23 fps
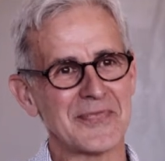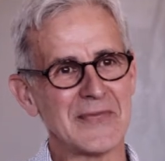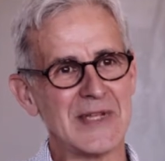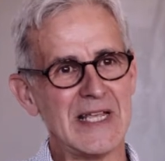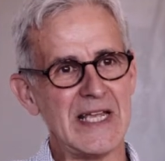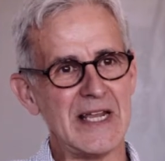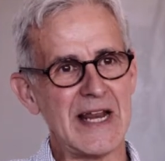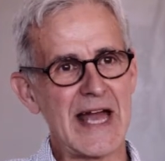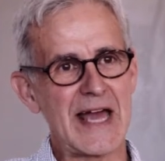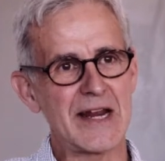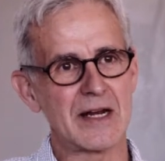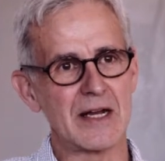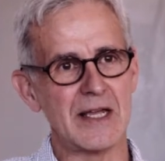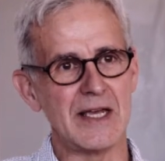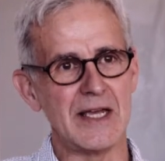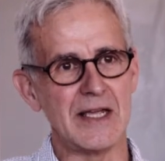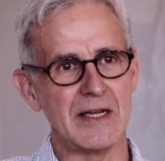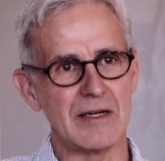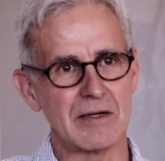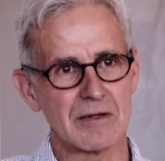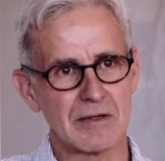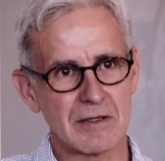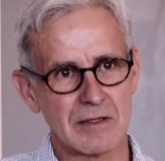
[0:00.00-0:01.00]
in
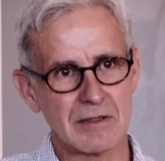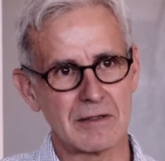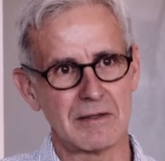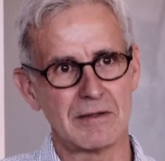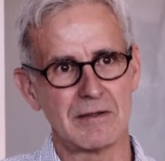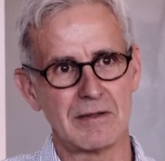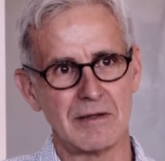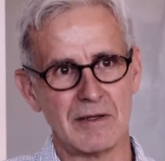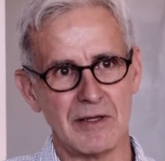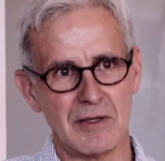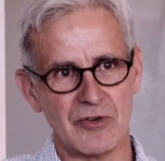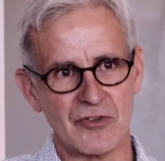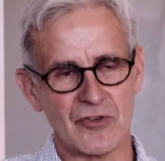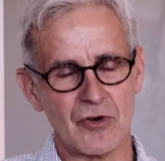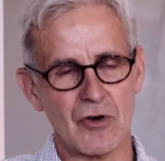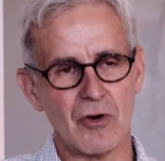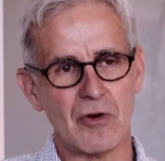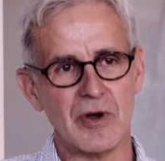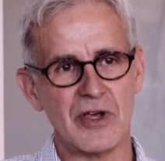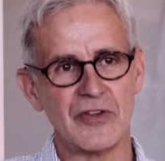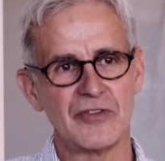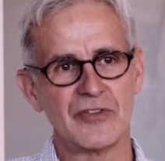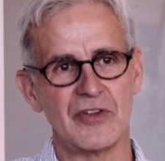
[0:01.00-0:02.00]
Adelaide, there was
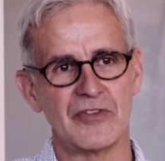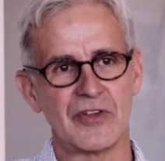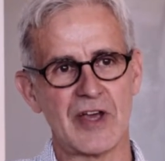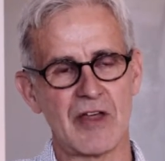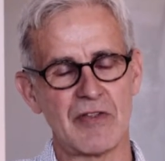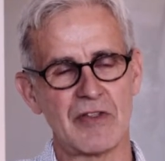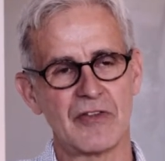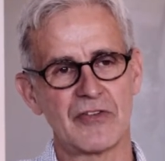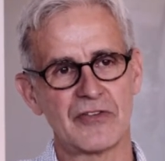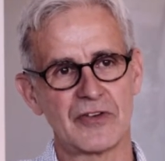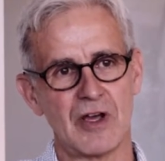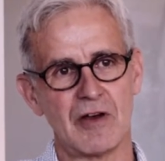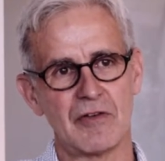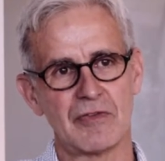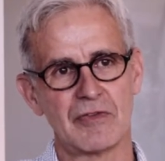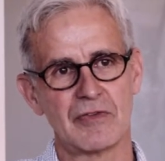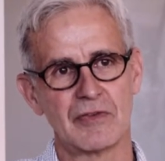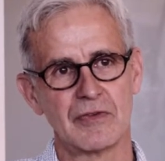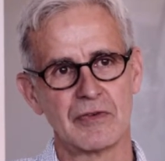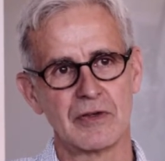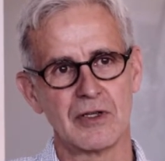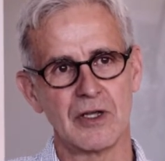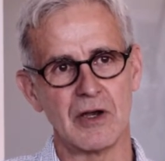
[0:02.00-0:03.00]
always this other
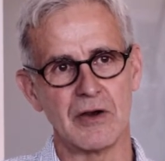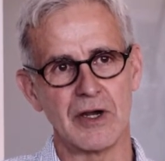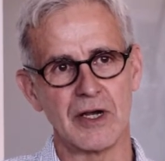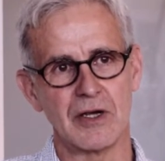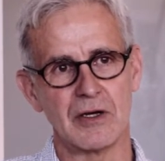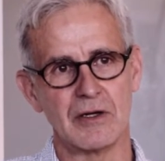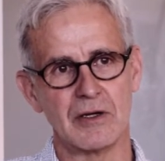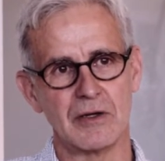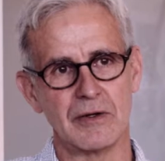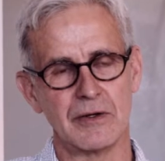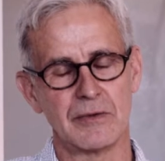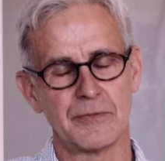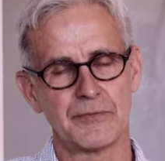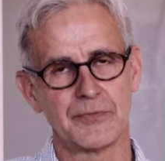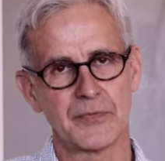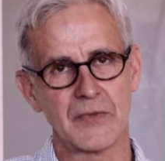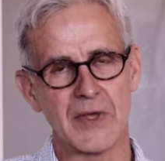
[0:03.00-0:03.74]
stuff going on.